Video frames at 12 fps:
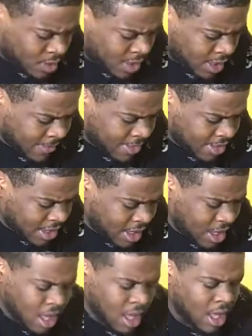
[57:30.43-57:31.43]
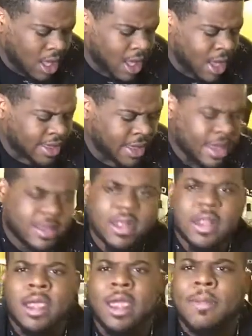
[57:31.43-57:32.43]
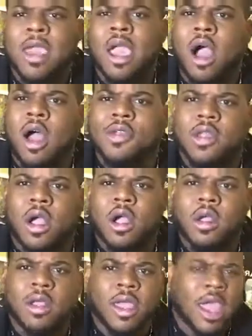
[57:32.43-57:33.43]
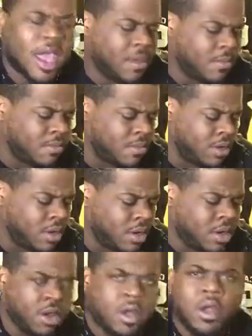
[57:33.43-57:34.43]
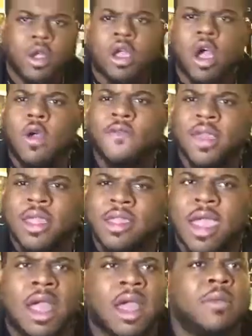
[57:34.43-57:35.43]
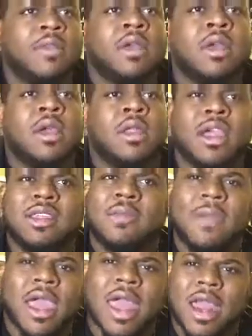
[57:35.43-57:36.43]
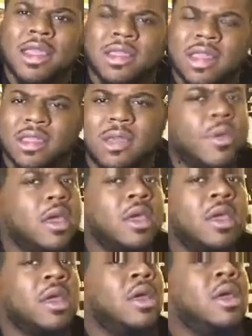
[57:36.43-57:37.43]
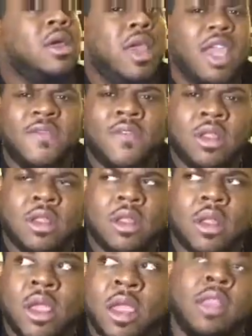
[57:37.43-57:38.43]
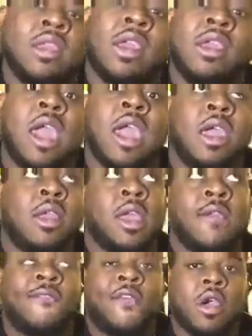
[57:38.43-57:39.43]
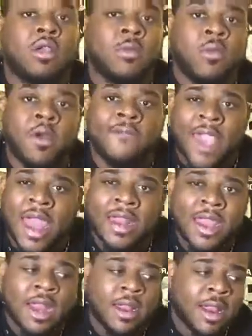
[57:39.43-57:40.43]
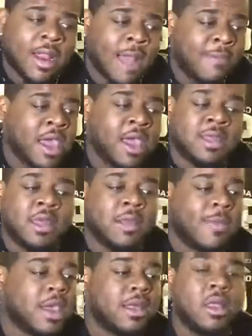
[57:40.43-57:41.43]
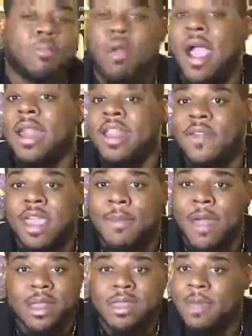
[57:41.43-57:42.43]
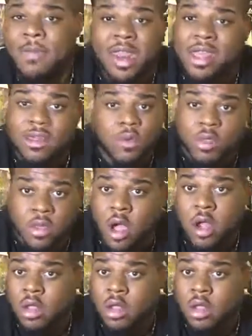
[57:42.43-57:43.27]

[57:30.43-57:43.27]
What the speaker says: let me see. The NBA All-Star game during COVID times doesn't make a lot of sense to me. Even it furthermore validated it not making sense to me because LeBron even came out and said, "Man, that shit retarded."